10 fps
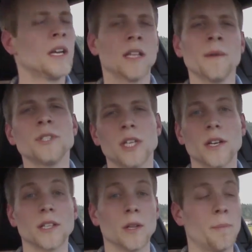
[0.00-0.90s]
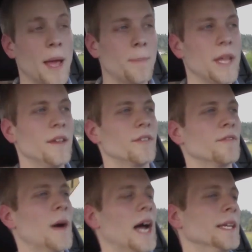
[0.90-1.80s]
Let me share a little pet peeve
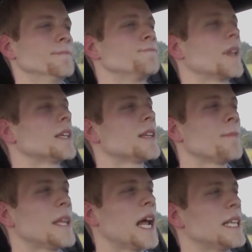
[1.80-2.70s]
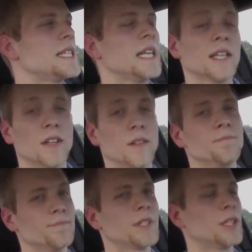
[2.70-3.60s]
of mine. Something I see a little
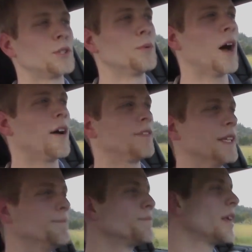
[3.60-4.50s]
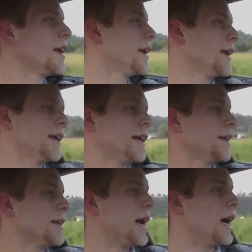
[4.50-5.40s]
too often.
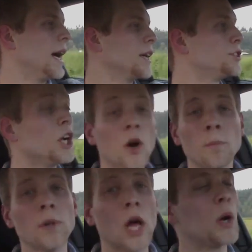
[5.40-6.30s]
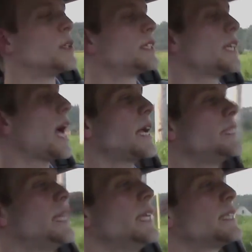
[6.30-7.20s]
Joe Blow
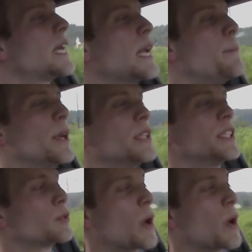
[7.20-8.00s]
decides he's gonna build his